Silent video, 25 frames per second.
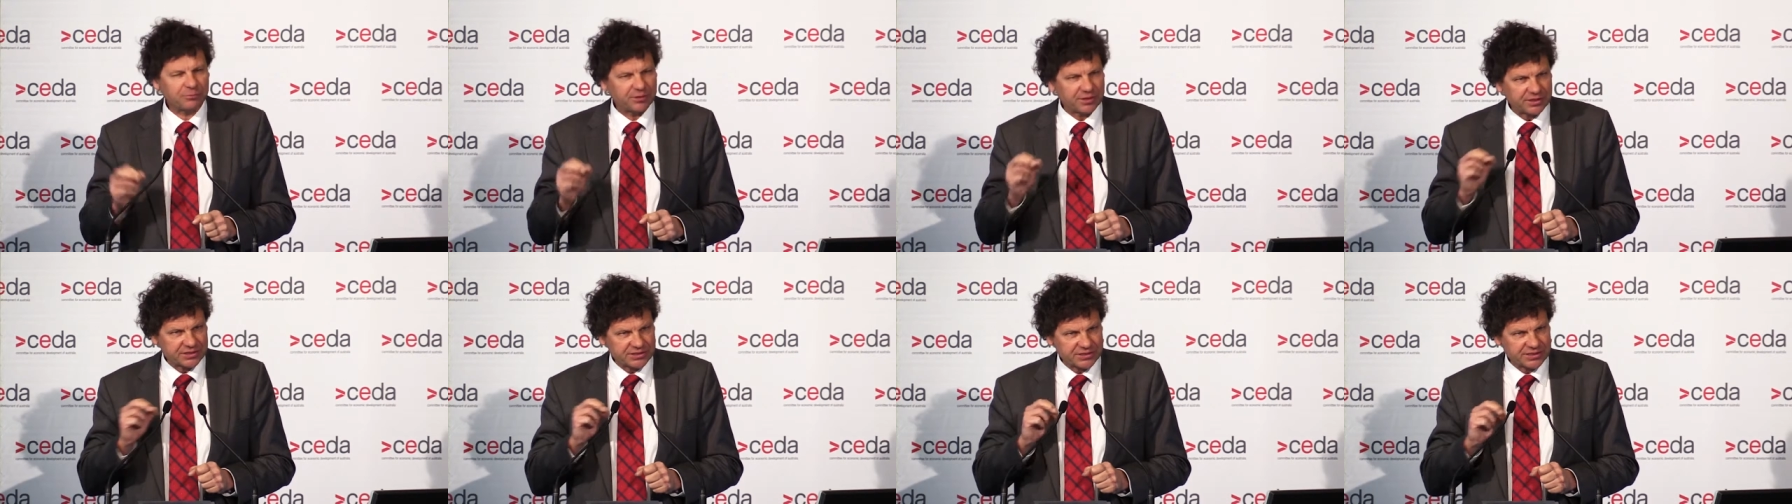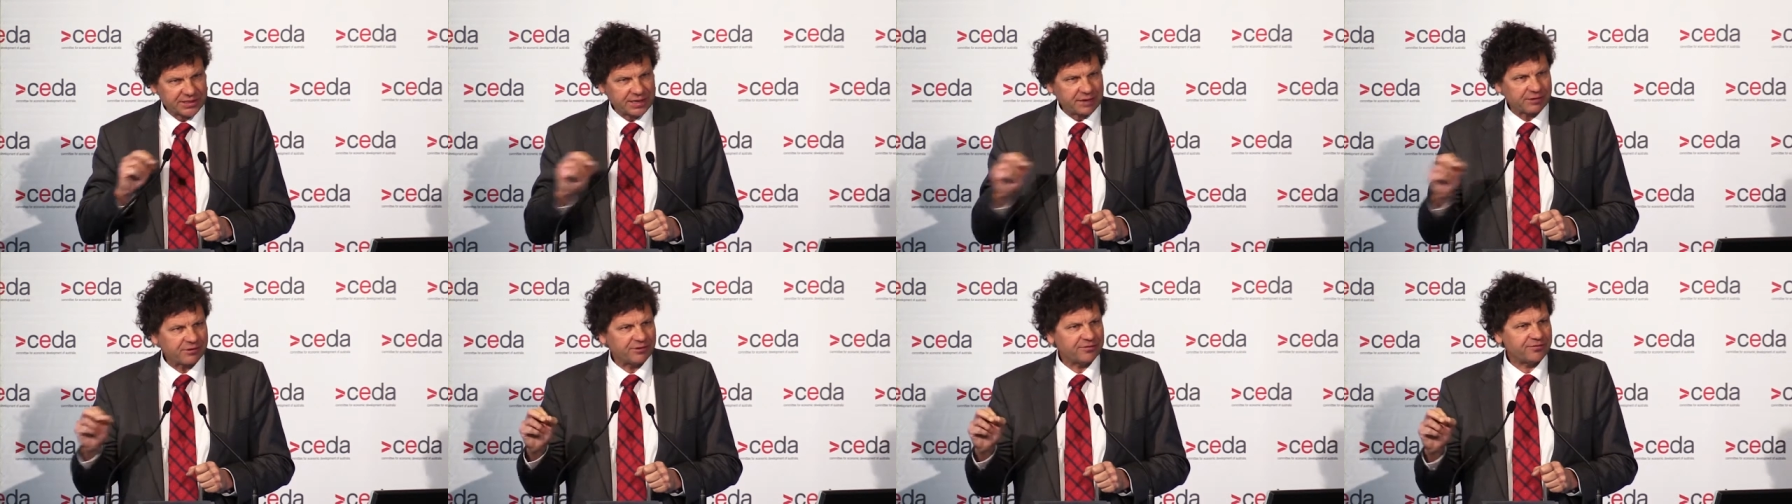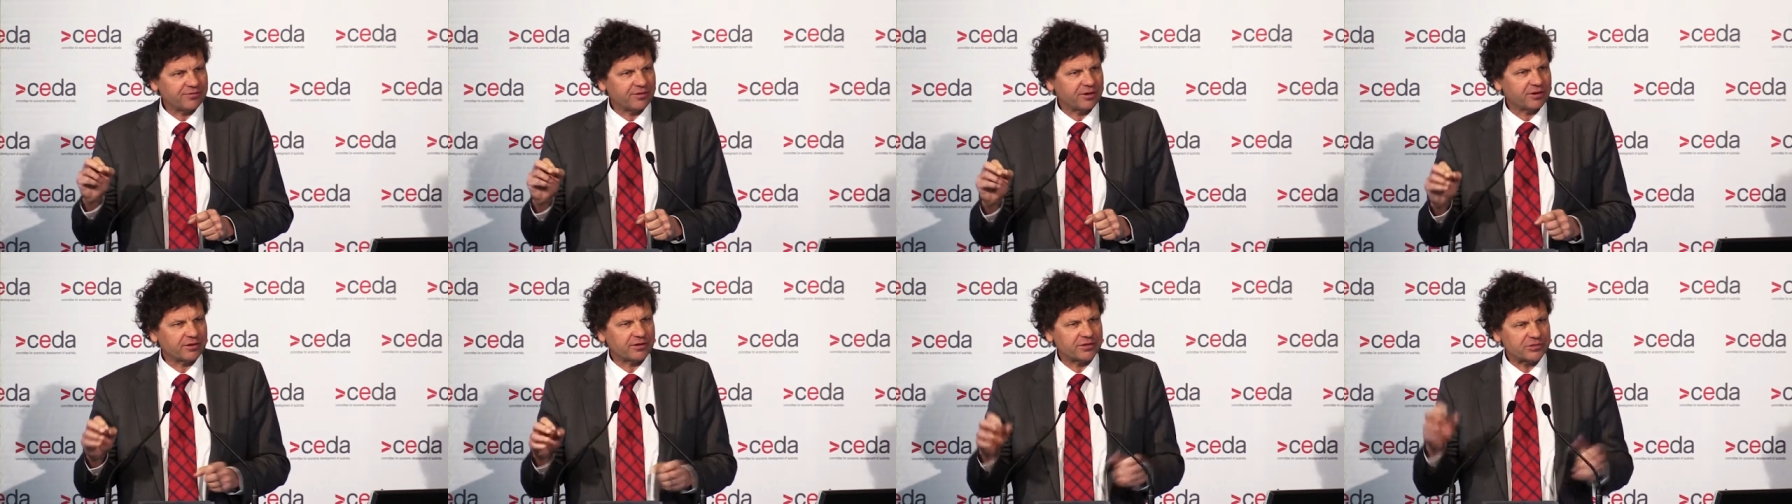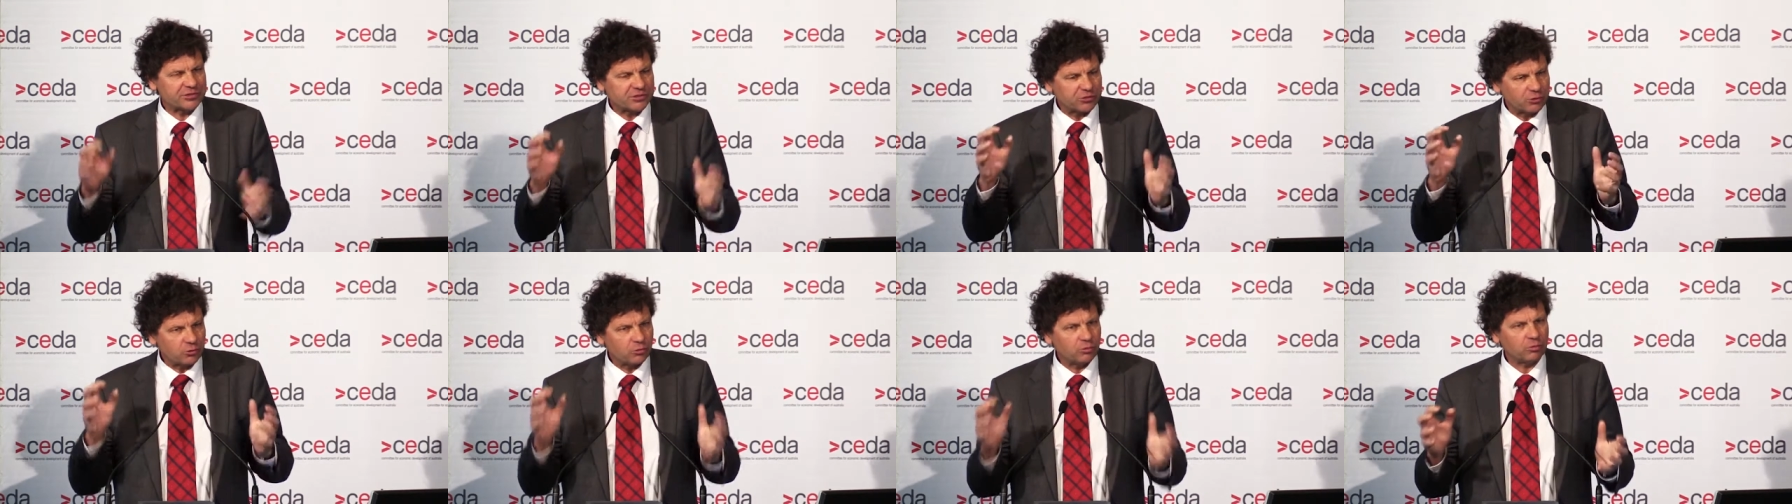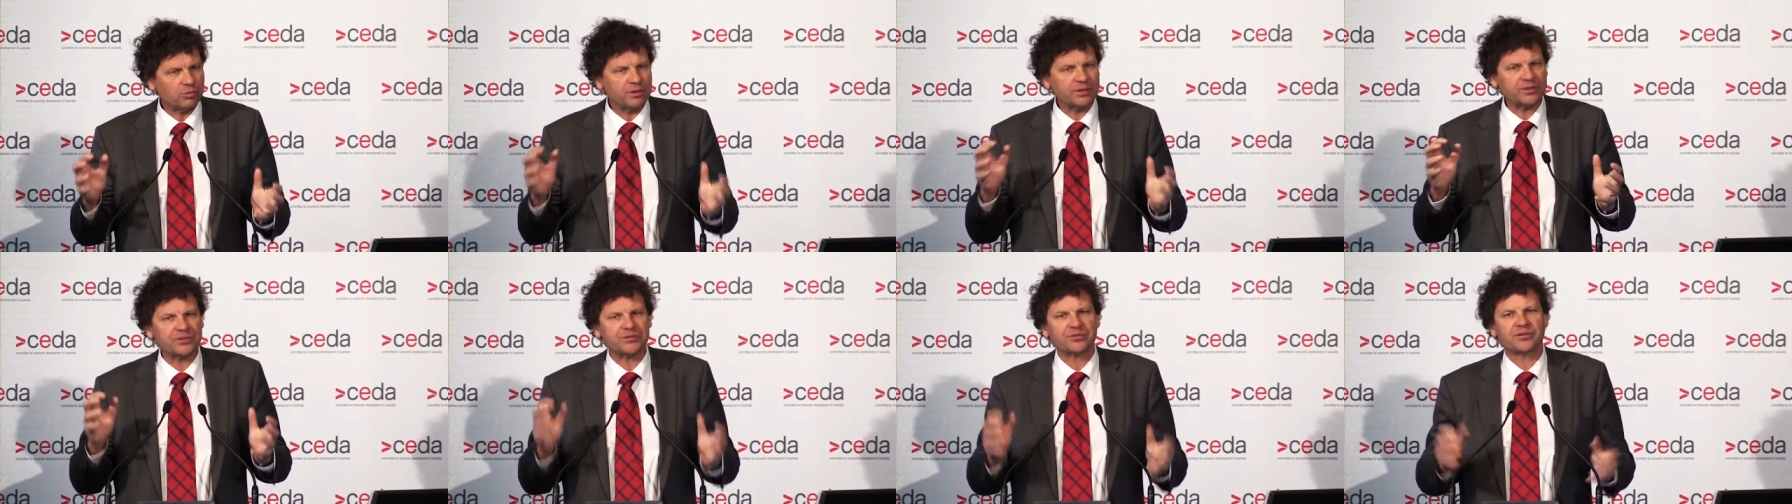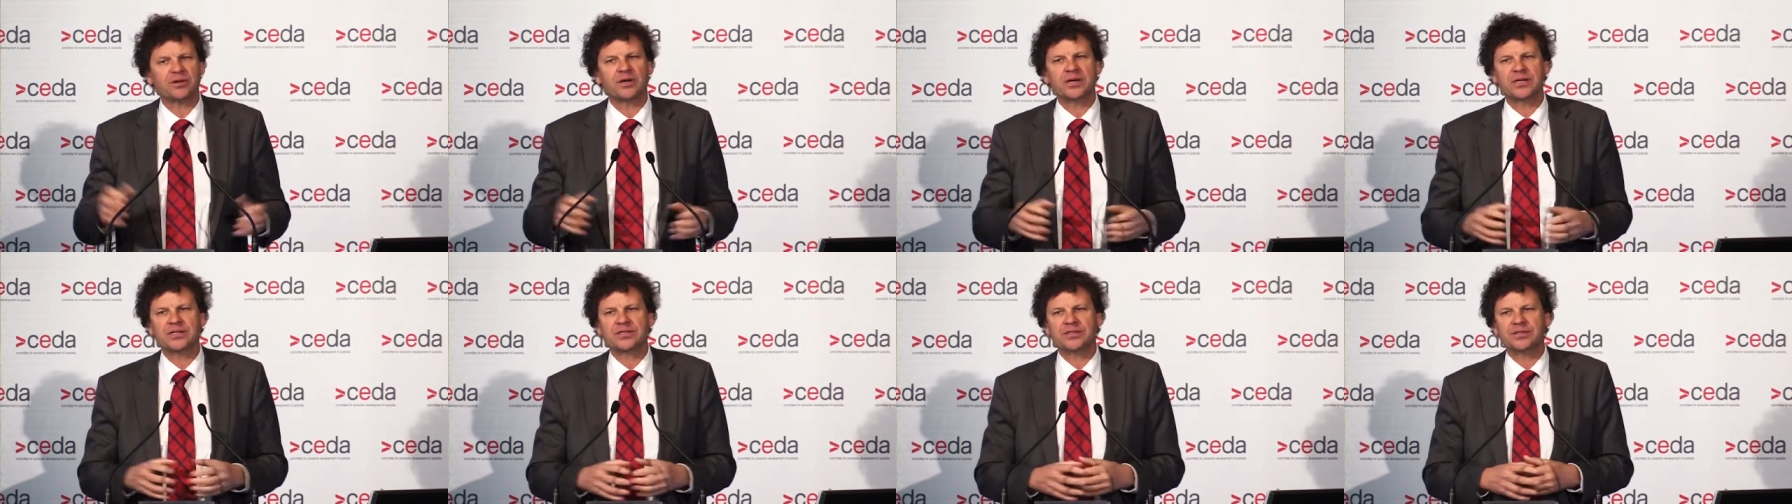with its narrow focus, all it
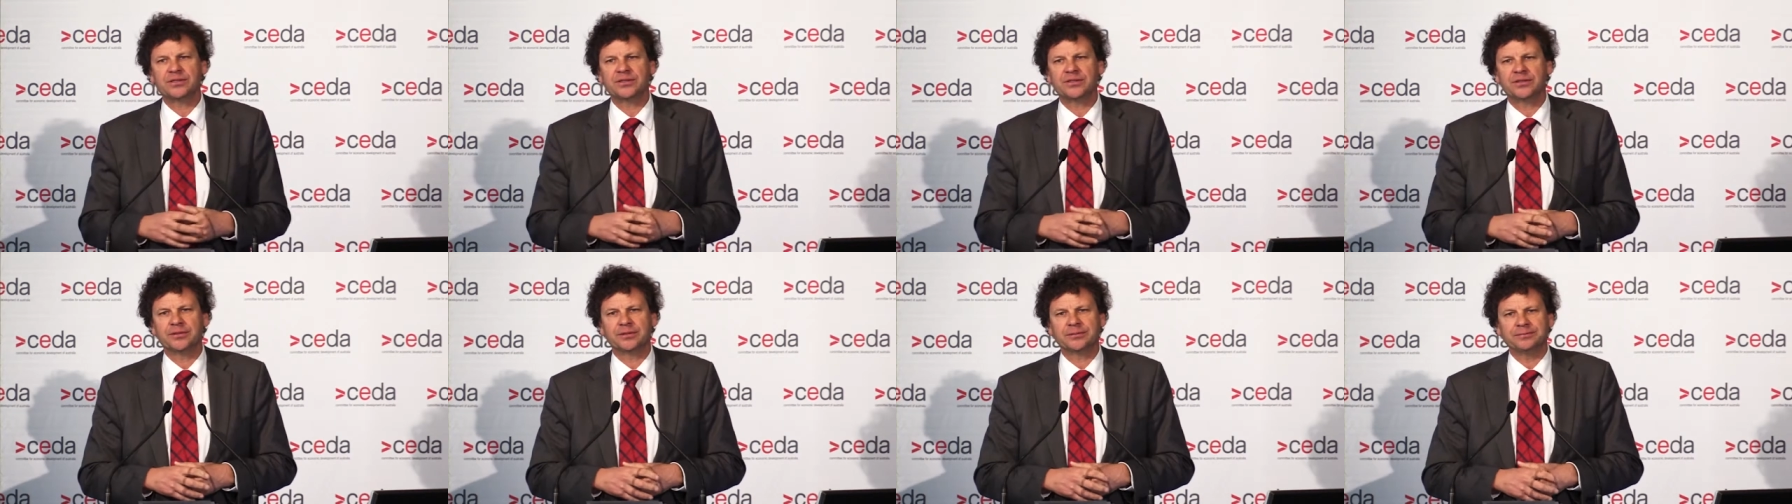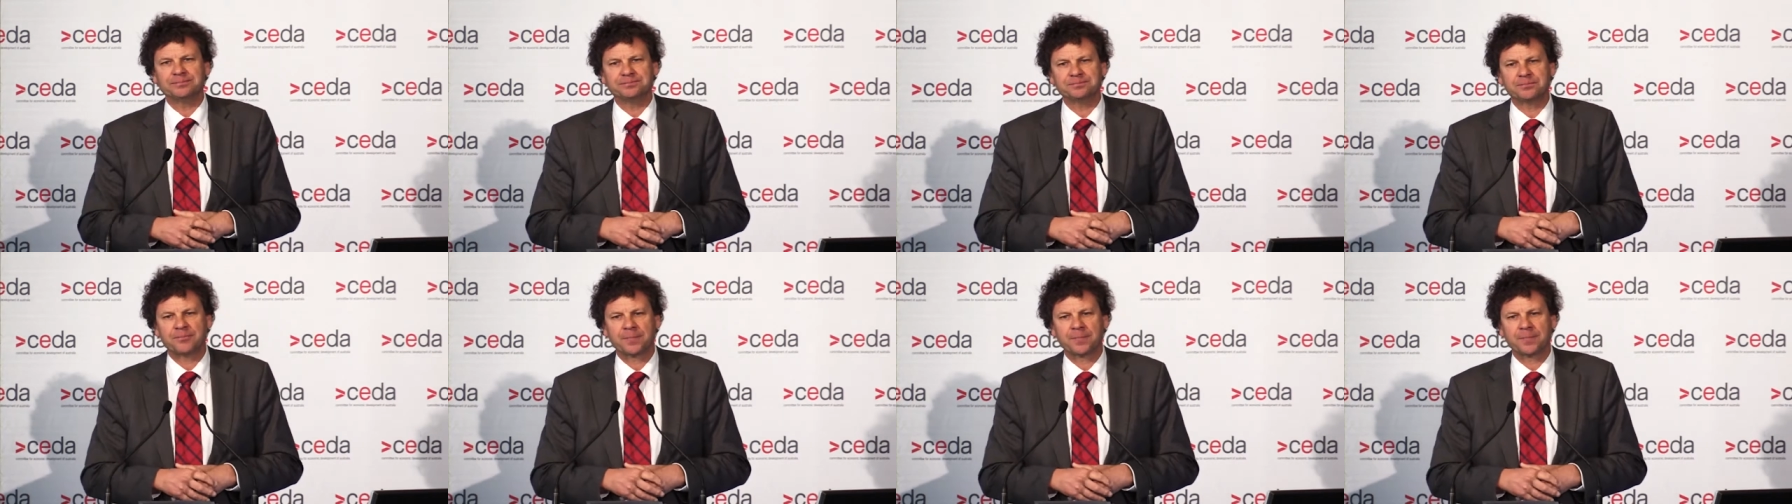tries to do